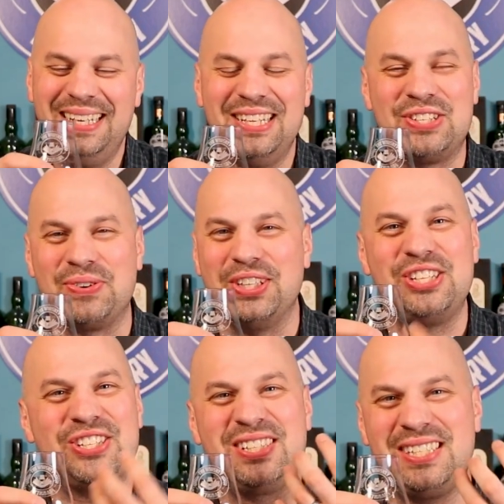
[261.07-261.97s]
It's really
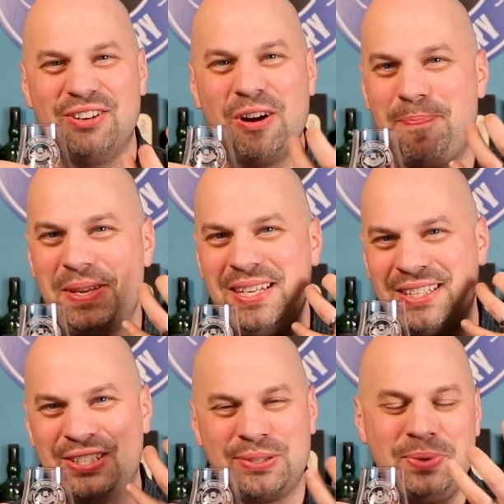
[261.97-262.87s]
just syrupy
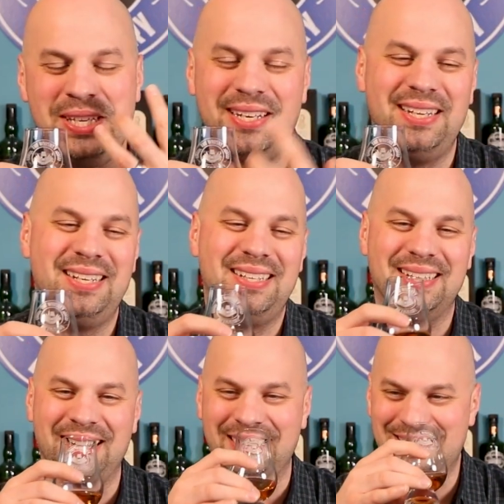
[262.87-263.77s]
and sweet.
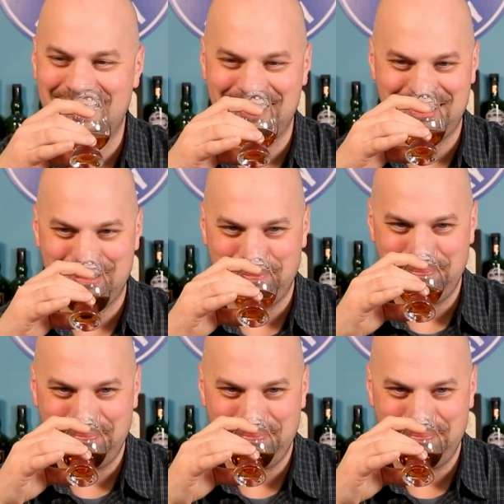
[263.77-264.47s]
Like it's just,